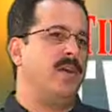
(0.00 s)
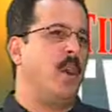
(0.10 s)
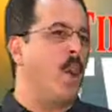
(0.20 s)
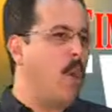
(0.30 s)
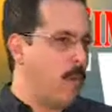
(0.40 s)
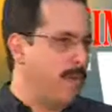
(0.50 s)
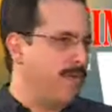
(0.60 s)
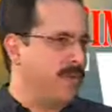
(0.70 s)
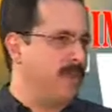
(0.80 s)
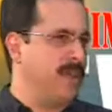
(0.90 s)
hope
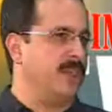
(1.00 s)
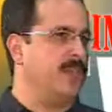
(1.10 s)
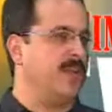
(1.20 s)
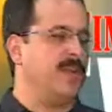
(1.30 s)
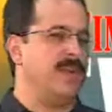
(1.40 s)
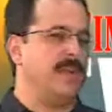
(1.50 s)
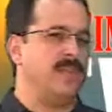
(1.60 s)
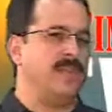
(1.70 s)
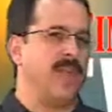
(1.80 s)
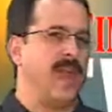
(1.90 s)
for the industry
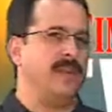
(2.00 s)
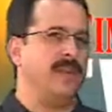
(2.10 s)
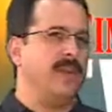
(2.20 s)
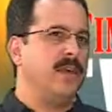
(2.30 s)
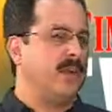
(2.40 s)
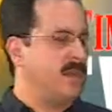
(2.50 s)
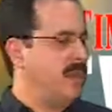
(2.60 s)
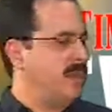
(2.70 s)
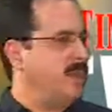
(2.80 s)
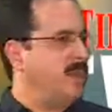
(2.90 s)
is that
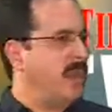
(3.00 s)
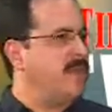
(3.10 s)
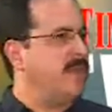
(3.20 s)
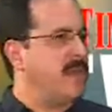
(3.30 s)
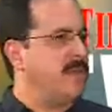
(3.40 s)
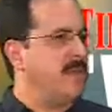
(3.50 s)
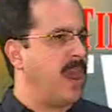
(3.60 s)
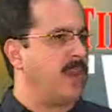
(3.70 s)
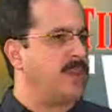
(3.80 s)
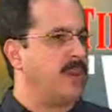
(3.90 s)
the device
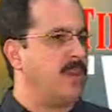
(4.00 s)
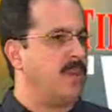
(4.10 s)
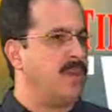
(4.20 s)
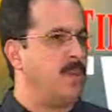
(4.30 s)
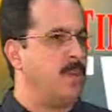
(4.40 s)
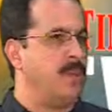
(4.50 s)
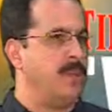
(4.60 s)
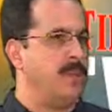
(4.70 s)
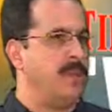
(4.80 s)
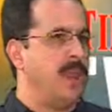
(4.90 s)
manufacturers
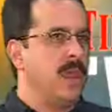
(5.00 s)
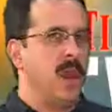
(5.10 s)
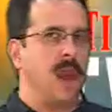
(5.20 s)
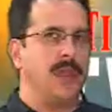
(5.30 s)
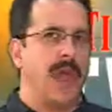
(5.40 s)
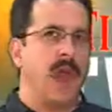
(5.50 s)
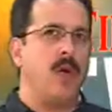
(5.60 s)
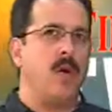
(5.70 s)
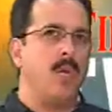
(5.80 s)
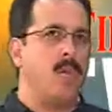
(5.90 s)
will
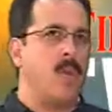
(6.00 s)
allow